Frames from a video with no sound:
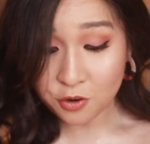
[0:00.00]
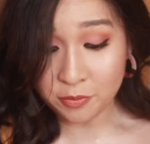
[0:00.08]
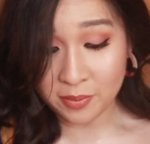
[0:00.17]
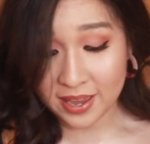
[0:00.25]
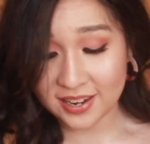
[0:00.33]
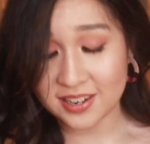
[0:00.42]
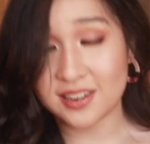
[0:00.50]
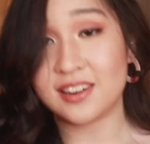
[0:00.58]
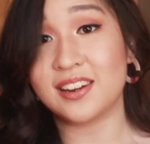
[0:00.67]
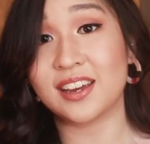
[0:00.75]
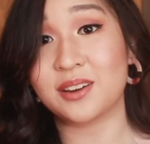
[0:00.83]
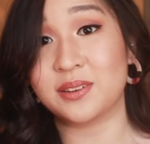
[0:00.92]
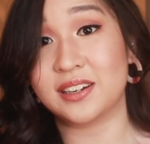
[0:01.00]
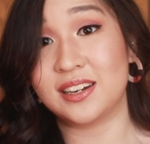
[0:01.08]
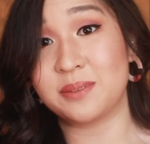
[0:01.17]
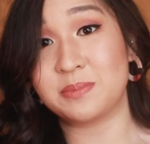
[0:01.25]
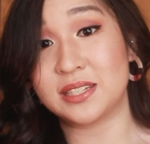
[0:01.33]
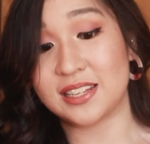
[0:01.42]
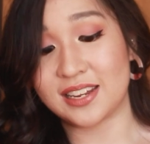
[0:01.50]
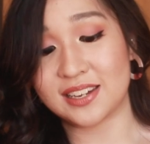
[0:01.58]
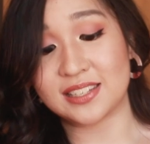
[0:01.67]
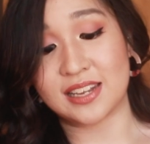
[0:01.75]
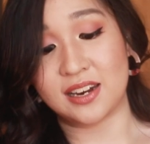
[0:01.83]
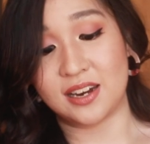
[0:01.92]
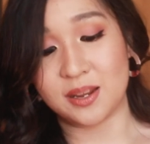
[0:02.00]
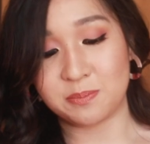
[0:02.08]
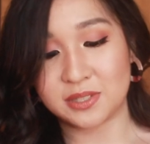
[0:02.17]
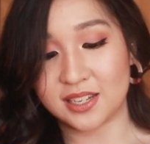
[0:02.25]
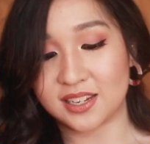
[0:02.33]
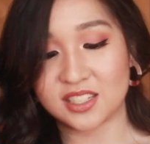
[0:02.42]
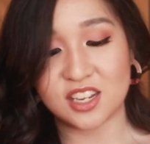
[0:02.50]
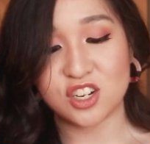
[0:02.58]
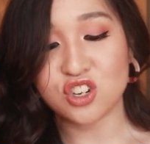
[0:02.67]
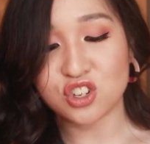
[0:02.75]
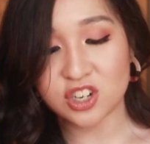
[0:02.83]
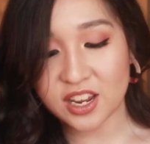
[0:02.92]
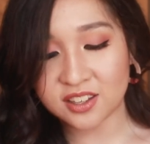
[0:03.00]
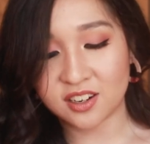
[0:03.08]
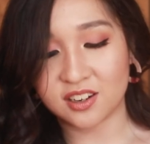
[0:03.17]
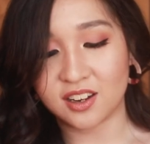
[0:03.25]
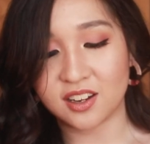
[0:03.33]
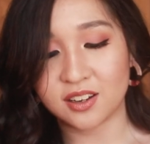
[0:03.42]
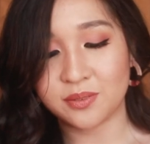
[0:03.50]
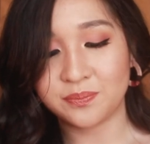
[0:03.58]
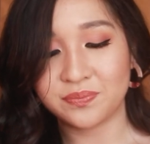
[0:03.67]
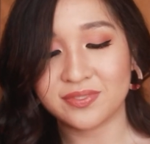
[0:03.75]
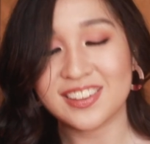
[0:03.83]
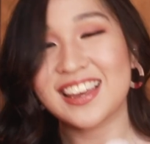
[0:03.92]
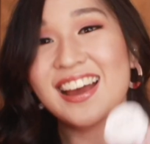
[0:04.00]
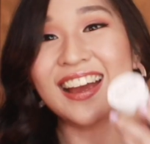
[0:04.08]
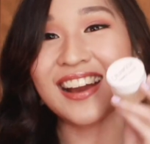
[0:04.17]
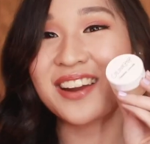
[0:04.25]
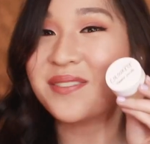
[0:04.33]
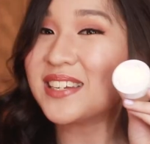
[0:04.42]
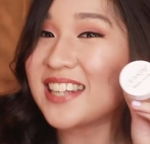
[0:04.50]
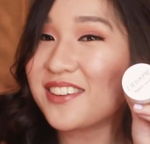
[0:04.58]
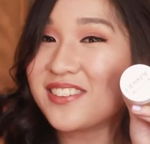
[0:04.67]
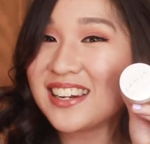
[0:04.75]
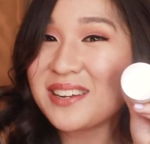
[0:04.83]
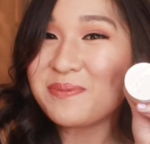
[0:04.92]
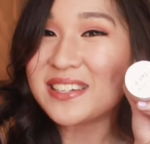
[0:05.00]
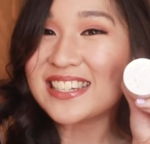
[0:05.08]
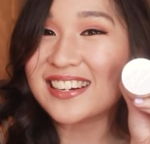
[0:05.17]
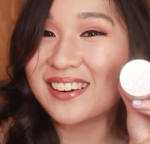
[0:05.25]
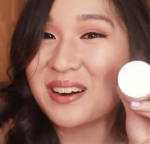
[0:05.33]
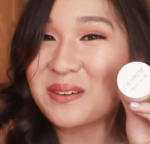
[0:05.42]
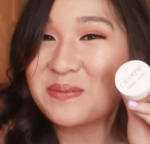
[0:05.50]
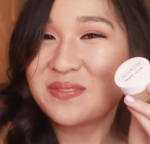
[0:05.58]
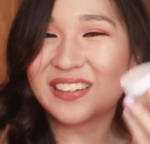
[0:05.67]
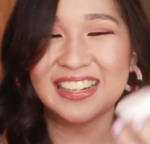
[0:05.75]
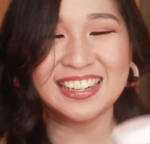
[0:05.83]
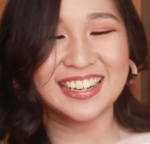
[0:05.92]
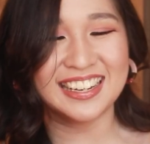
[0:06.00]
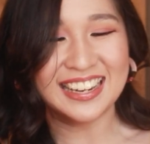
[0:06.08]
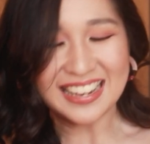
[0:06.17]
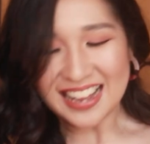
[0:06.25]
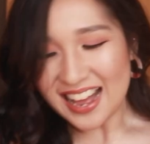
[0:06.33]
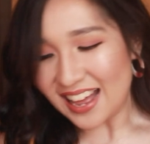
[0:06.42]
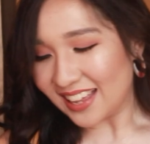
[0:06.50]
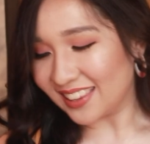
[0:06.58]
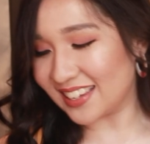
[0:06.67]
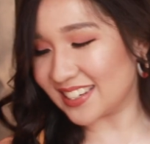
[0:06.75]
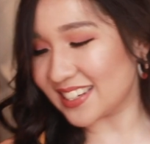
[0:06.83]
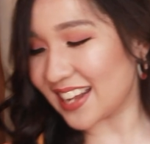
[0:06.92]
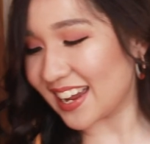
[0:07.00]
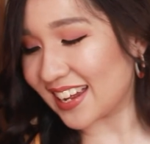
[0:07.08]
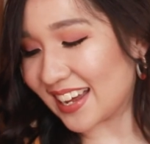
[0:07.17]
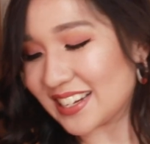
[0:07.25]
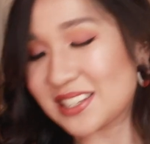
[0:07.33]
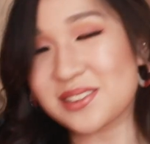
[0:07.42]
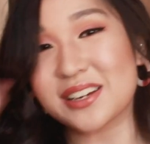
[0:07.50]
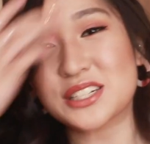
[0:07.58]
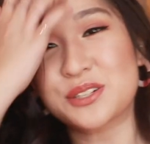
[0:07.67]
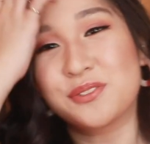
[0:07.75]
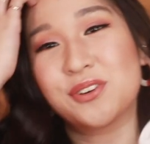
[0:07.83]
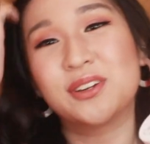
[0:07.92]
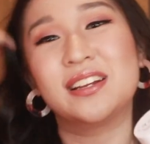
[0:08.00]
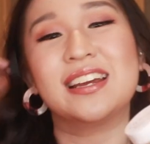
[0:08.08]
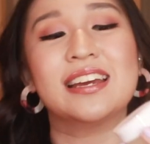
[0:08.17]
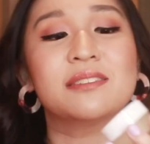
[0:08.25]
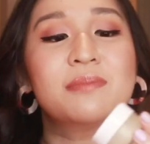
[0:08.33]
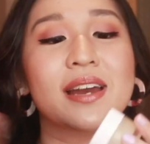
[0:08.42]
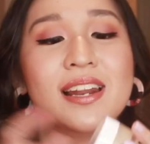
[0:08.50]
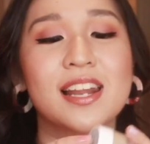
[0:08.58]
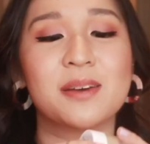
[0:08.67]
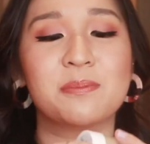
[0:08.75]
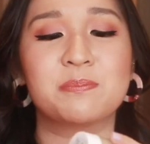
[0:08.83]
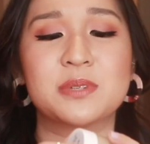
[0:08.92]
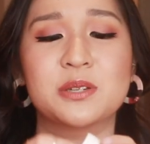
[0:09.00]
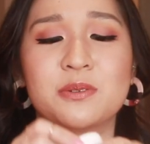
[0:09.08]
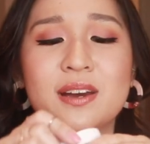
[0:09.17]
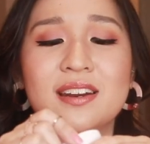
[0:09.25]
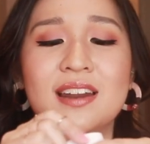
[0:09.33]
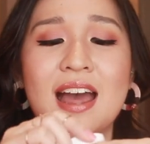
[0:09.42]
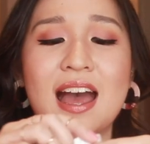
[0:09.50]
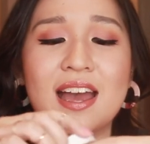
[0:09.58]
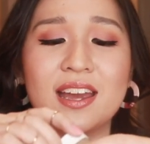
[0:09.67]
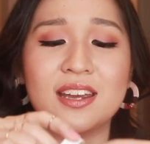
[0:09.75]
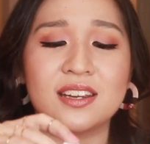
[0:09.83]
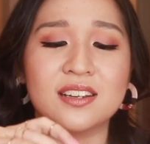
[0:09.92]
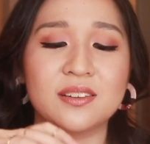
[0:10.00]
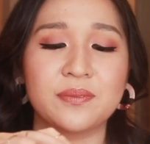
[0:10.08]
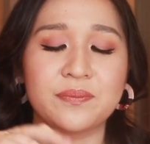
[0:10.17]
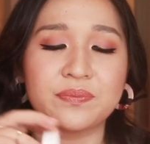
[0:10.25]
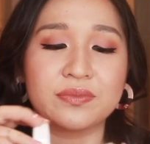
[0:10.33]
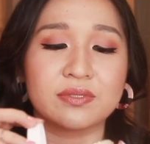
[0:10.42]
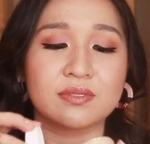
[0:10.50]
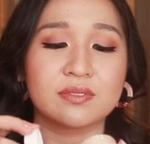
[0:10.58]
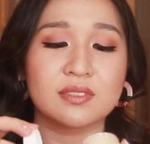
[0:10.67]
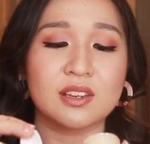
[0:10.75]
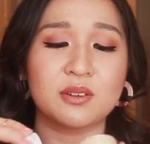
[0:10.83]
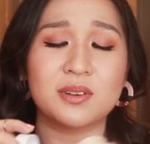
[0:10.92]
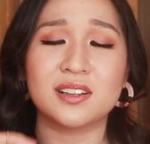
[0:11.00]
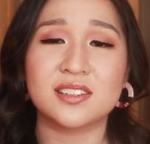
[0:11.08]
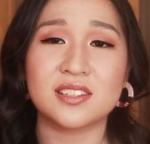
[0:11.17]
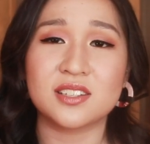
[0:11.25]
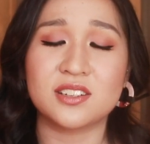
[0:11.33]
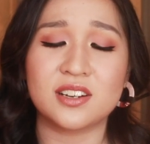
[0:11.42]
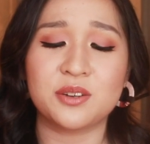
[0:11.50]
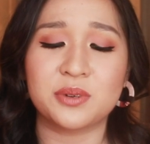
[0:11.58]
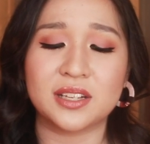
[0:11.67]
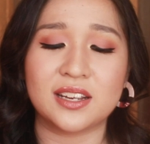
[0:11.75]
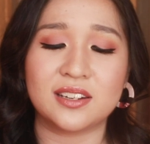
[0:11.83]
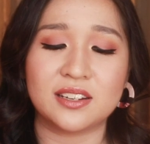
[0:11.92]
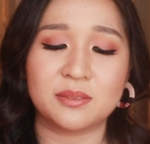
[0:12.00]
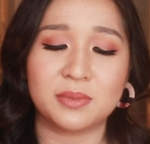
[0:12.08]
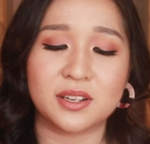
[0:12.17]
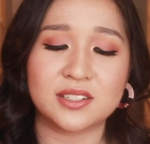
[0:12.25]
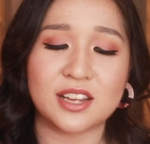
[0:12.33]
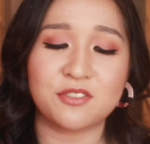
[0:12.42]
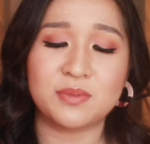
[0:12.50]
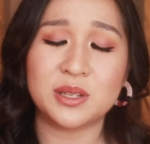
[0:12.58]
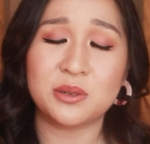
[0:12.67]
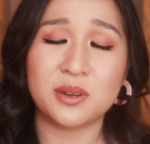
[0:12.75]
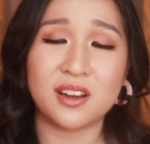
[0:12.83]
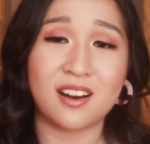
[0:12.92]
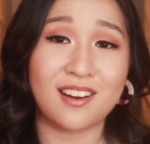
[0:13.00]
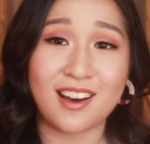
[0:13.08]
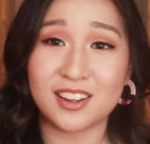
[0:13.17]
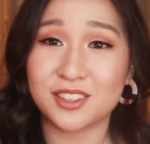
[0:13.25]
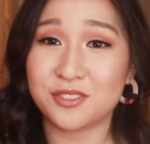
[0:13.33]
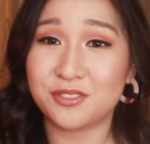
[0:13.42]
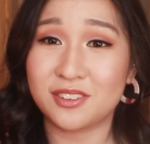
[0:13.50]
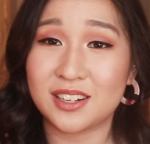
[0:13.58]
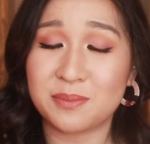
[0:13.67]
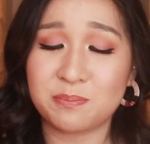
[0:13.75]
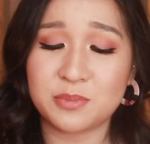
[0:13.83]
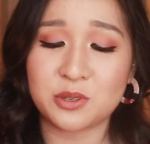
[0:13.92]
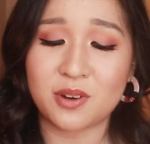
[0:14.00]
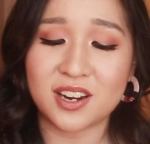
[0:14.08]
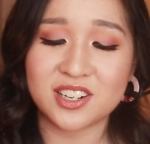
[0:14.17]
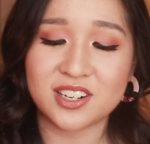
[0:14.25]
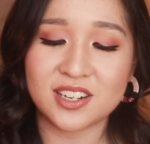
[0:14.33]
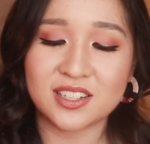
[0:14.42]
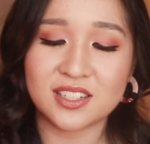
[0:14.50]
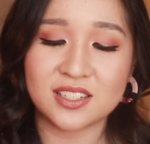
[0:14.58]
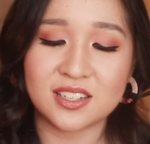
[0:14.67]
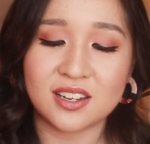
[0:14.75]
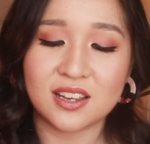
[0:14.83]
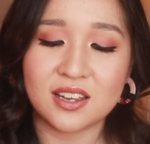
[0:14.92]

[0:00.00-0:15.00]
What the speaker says: many liquid lipsticks and lipsticks in general, I got myself a lippie scrub. This is, I guess, to exfoliate my lips when I... Well, this is really what I need because I've been doing a lot of lip swatches.